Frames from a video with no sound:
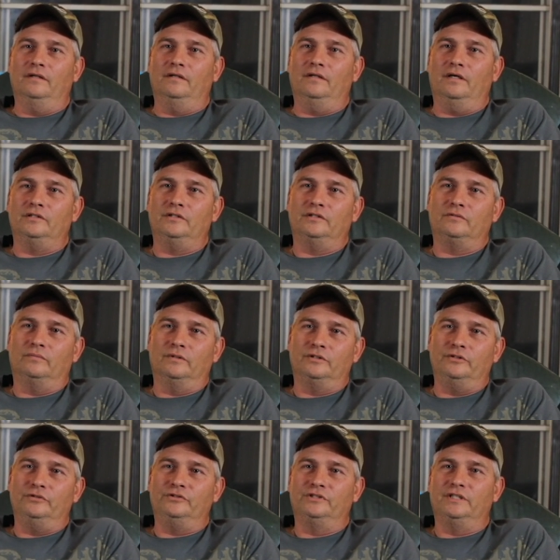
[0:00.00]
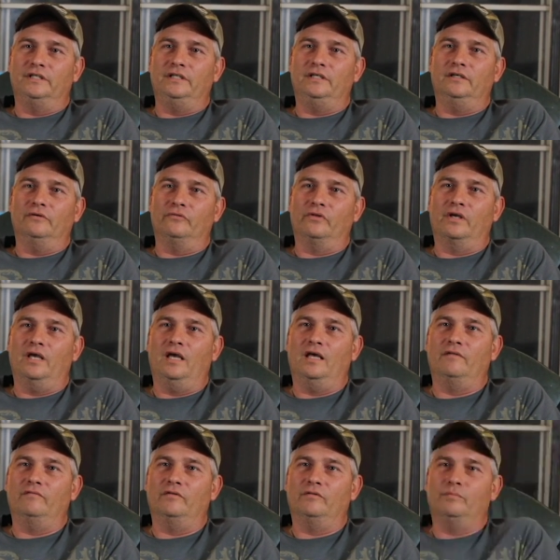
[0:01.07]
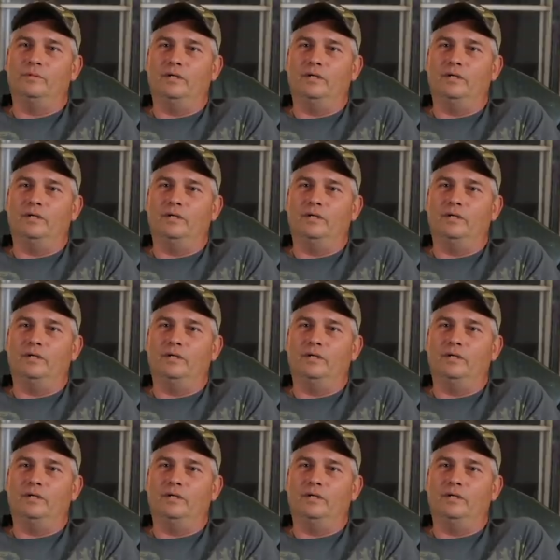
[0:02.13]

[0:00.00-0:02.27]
not just what you see on the canvas,